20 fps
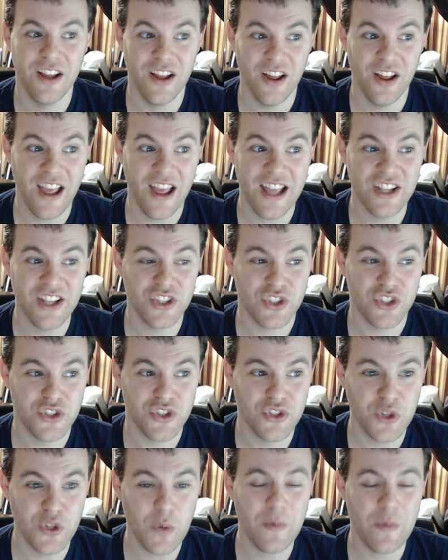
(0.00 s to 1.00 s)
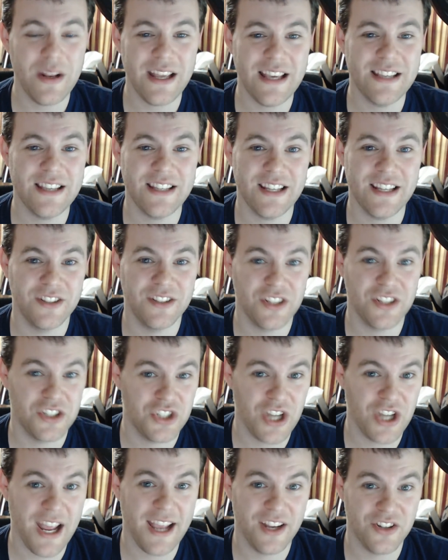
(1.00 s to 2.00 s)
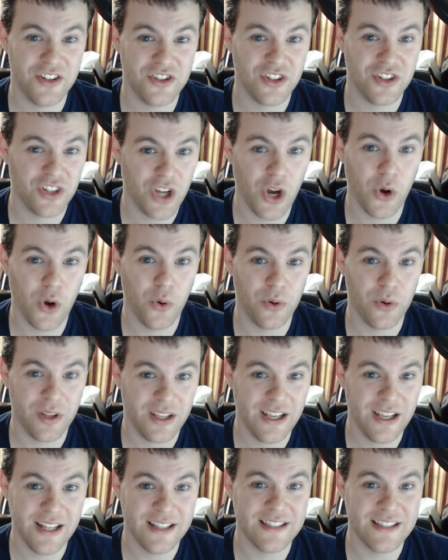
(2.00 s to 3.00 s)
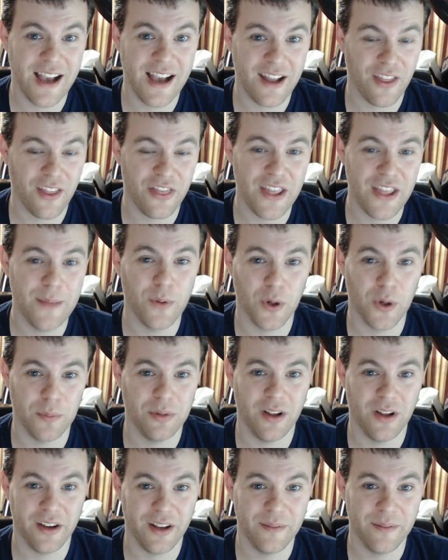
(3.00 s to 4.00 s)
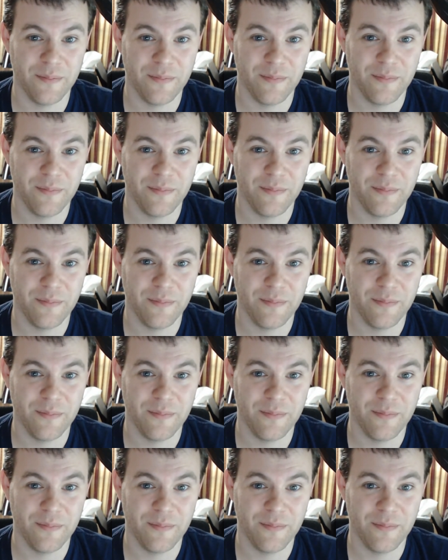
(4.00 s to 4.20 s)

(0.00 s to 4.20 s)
It is stupid easy to change code inside a theme or a plugin.